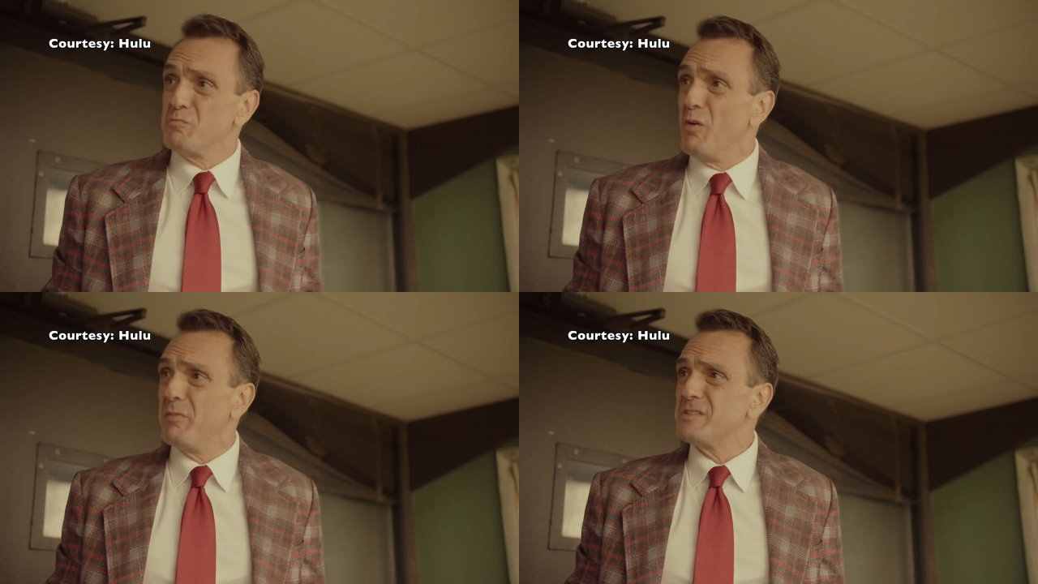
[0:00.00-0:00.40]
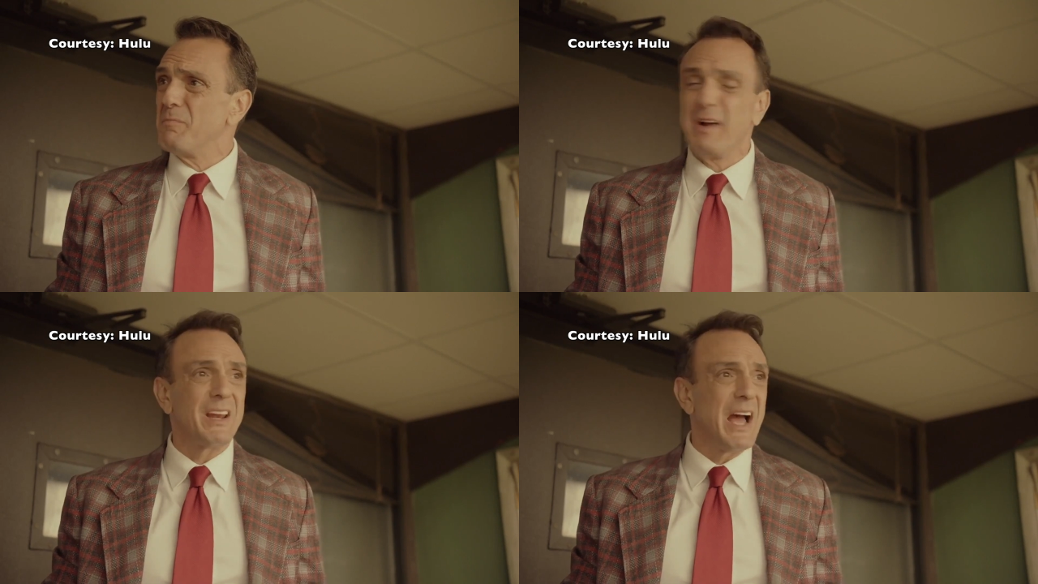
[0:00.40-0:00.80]
his wife's
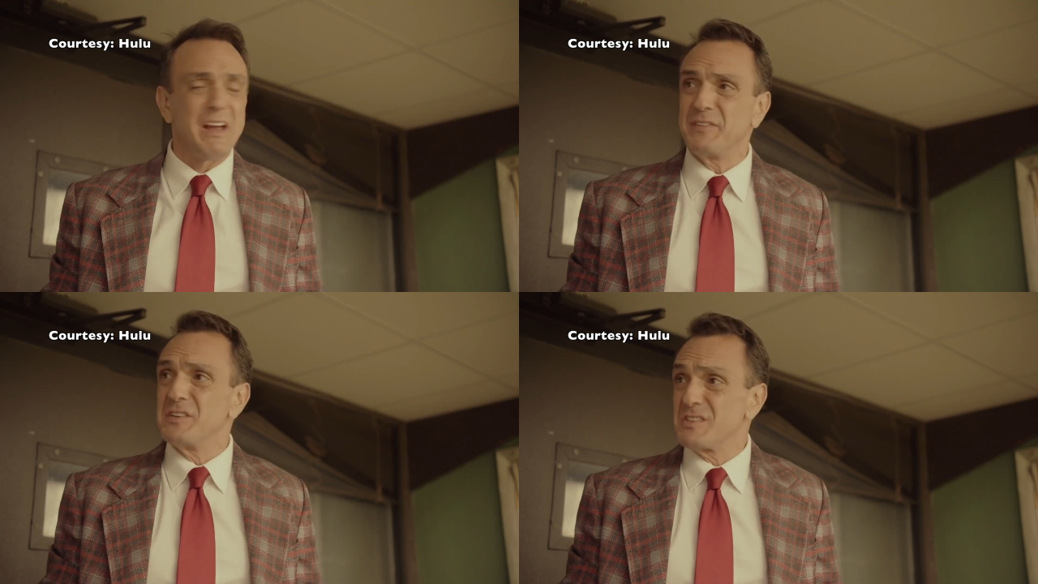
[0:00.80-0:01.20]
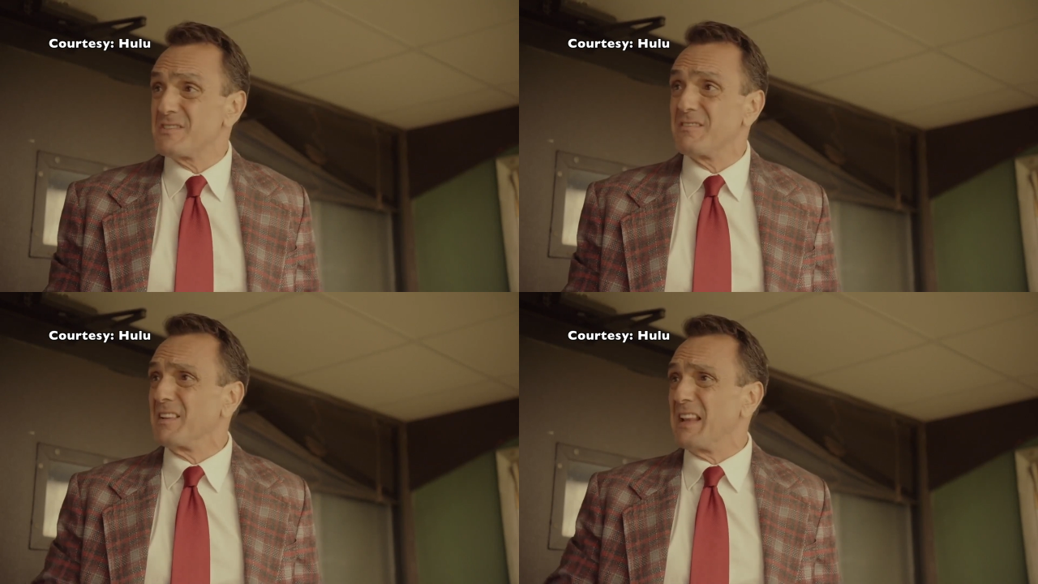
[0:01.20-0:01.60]
affair.
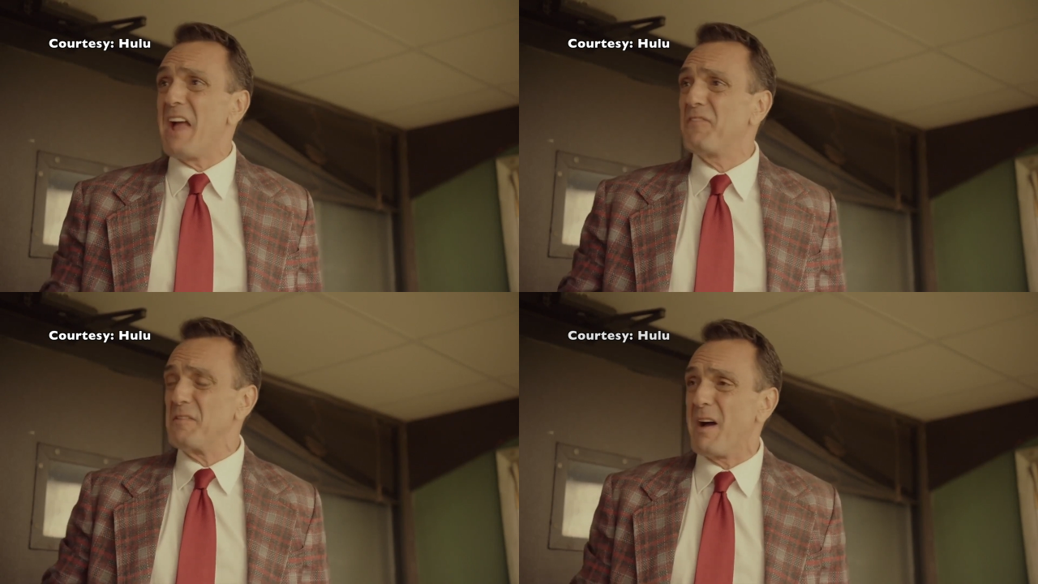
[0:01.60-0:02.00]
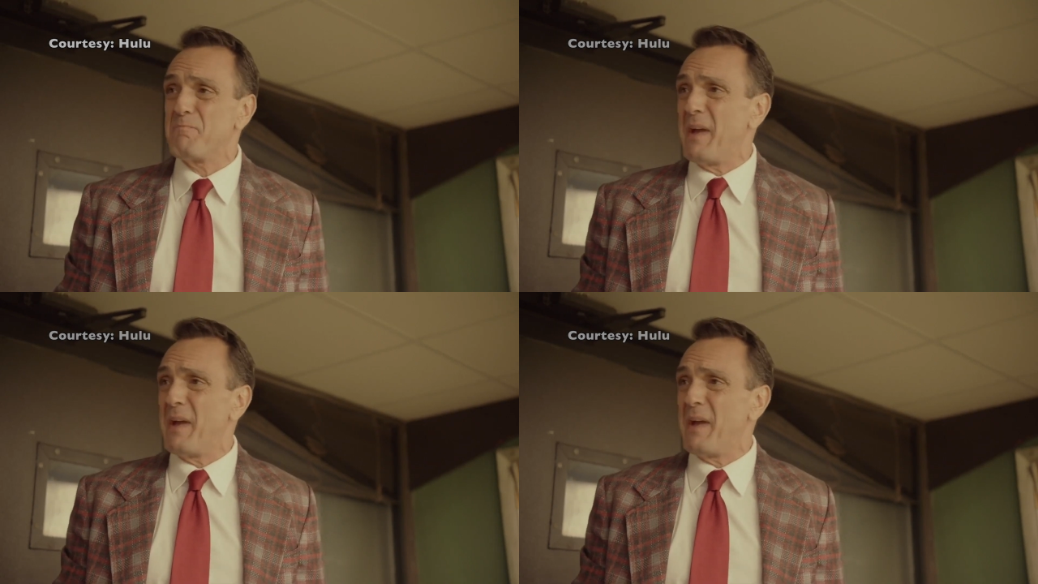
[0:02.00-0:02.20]
He decides to